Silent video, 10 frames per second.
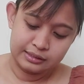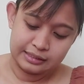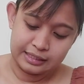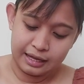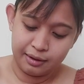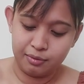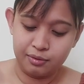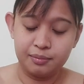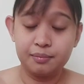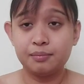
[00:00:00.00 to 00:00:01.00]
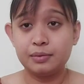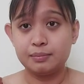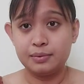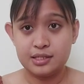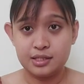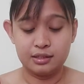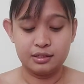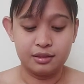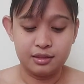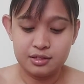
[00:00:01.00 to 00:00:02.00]
Lago. But
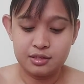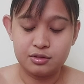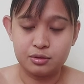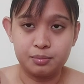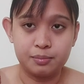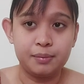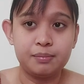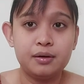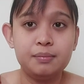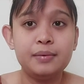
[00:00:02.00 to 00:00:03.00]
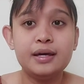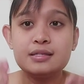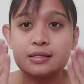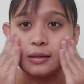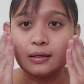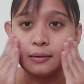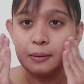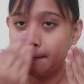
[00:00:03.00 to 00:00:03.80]
basically, this is to prep up my skin.